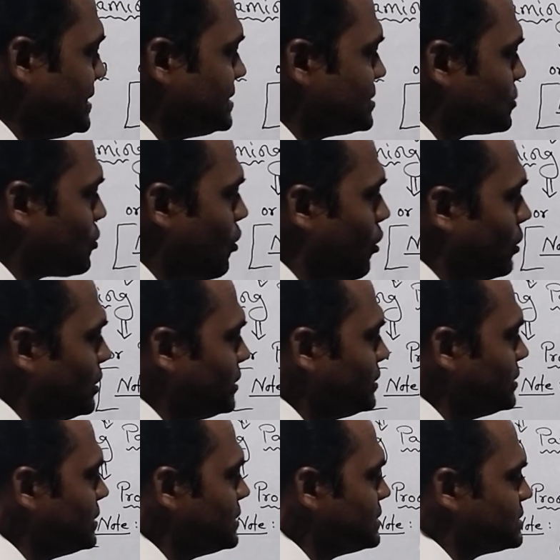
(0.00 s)
is
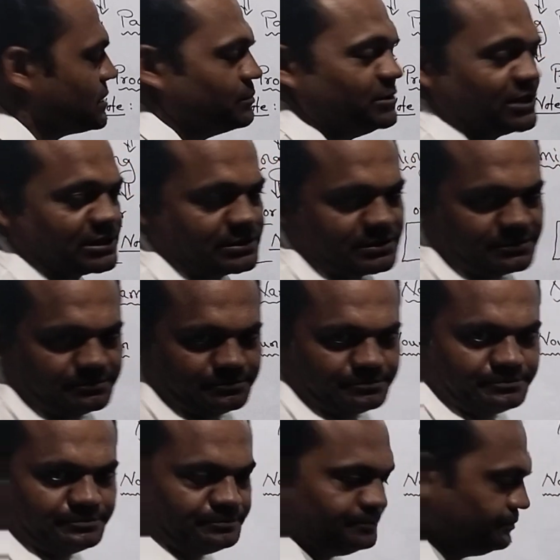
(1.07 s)
called subject?
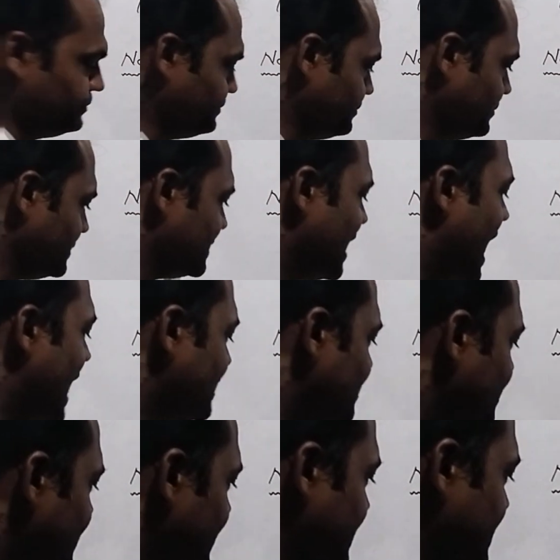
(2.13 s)

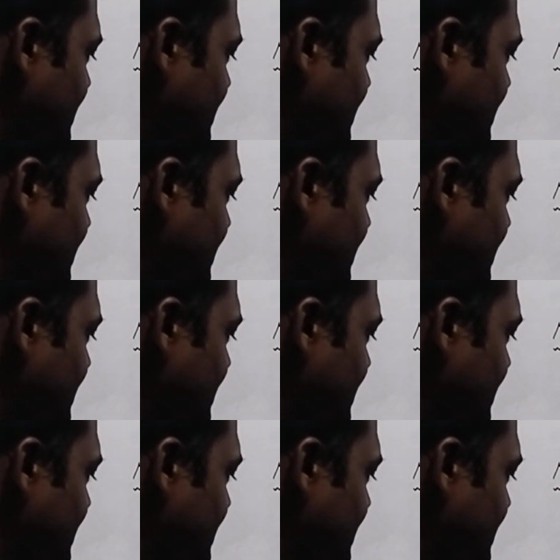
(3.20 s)
Answer